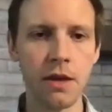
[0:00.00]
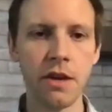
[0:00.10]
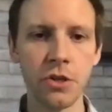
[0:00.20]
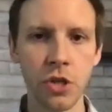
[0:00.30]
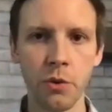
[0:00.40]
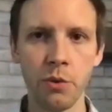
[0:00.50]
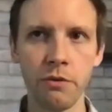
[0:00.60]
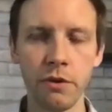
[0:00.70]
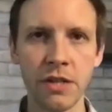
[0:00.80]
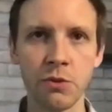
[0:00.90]
So
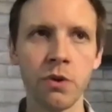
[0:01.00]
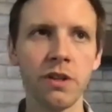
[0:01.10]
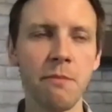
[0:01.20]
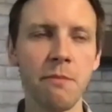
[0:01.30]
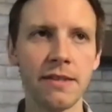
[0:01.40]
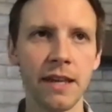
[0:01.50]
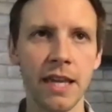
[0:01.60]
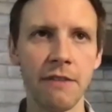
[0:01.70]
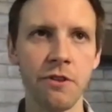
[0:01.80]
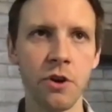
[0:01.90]
it's really meant to
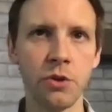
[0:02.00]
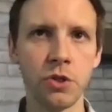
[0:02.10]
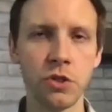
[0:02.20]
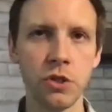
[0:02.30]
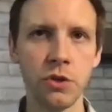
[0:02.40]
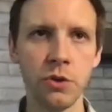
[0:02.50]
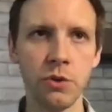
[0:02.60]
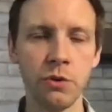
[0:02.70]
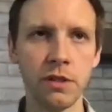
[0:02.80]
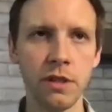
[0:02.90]
give those
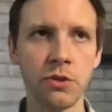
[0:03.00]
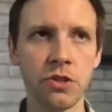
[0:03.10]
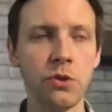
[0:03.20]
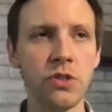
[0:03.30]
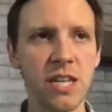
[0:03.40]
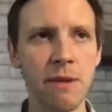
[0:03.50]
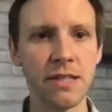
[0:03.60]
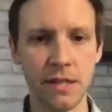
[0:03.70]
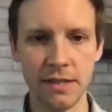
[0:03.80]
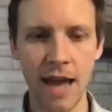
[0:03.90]
two
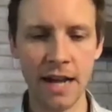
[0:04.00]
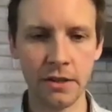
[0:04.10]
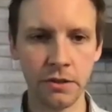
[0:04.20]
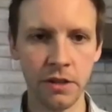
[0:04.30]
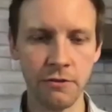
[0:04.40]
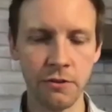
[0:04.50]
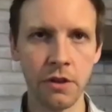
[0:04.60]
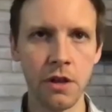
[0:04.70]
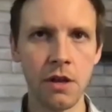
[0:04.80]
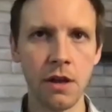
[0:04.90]
teammates at a tactical level
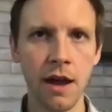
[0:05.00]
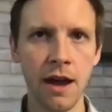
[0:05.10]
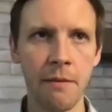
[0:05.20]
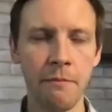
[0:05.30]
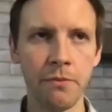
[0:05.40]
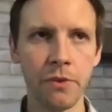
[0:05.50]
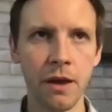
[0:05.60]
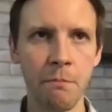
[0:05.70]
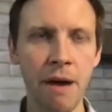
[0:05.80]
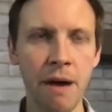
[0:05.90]

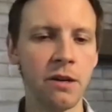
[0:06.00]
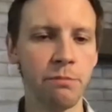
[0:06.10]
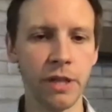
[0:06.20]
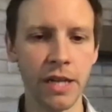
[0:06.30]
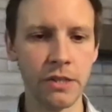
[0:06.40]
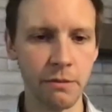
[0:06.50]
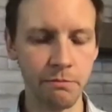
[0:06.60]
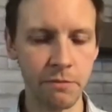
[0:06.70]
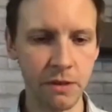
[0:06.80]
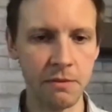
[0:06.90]
a better place to
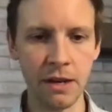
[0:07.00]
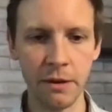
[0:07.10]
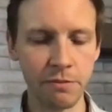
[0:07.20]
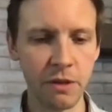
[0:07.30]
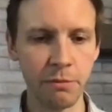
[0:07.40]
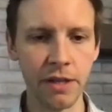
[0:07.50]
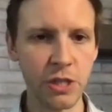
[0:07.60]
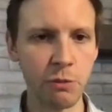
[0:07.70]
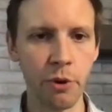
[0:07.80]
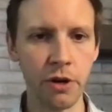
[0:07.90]
play the
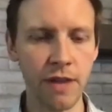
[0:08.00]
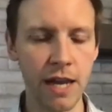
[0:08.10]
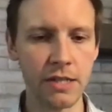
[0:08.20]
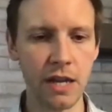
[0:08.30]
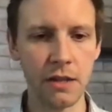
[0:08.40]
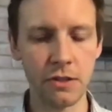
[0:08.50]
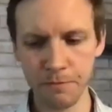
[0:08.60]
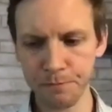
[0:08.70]
sport of data science.